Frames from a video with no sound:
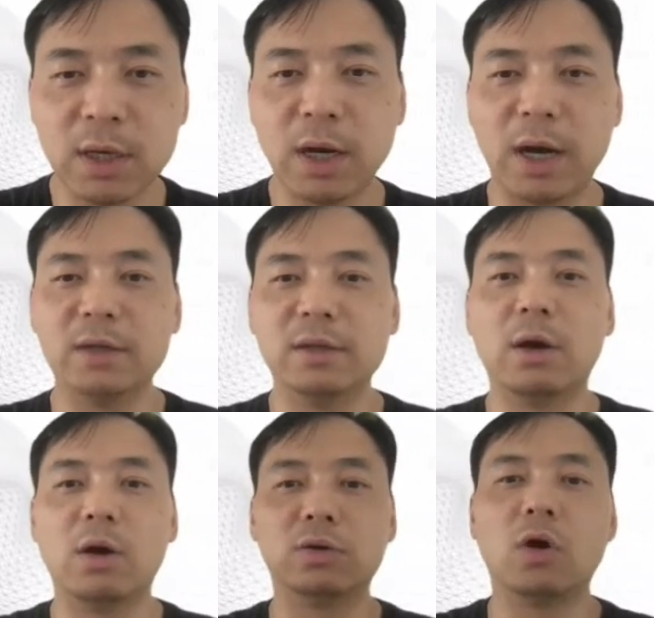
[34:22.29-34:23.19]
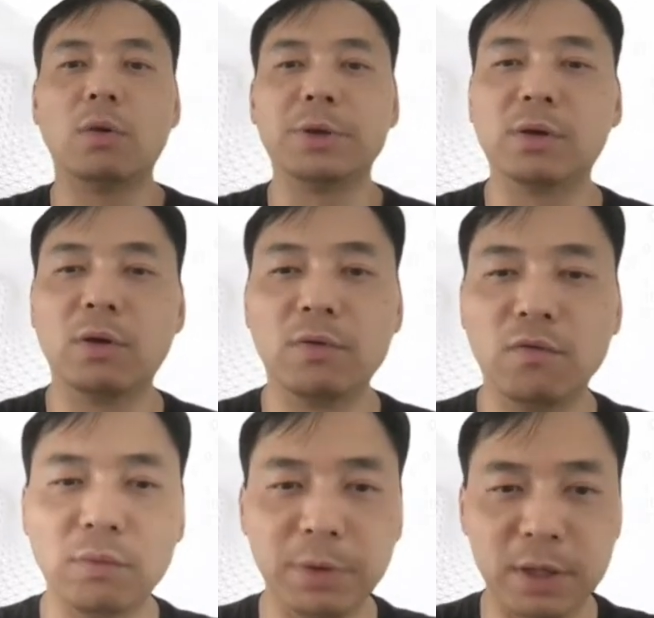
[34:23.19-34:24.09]
and the hot topic of
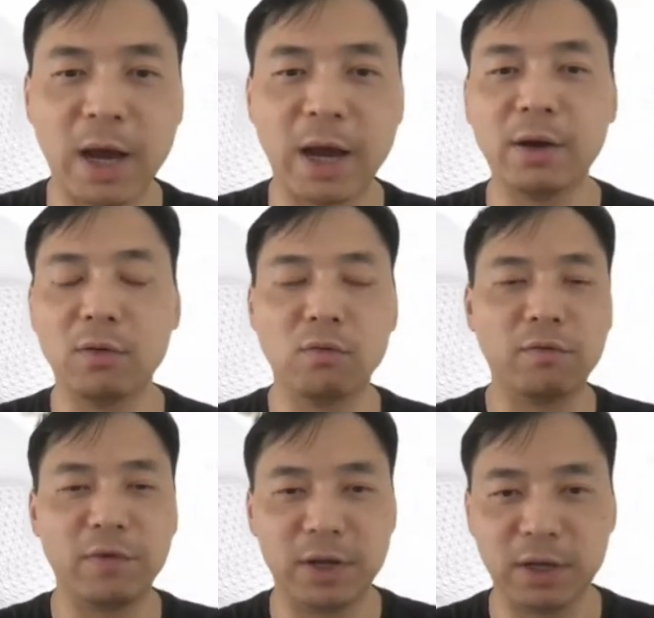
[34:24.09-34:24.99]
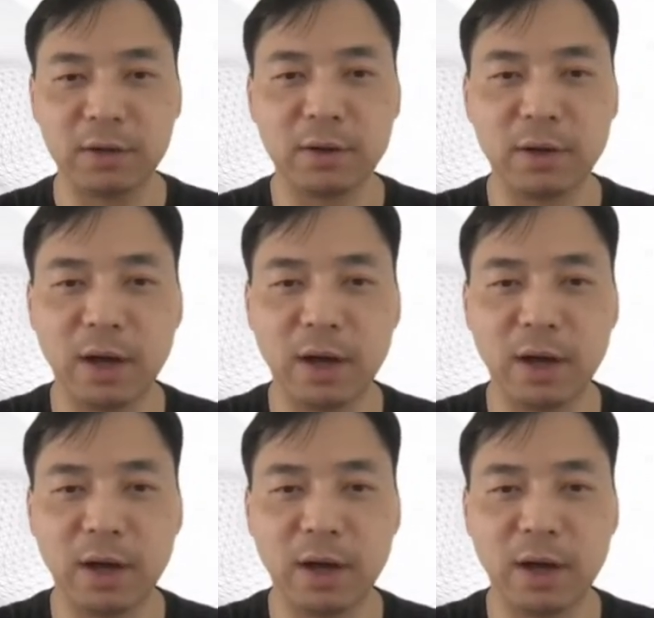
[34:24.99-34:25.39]
benign overfitting,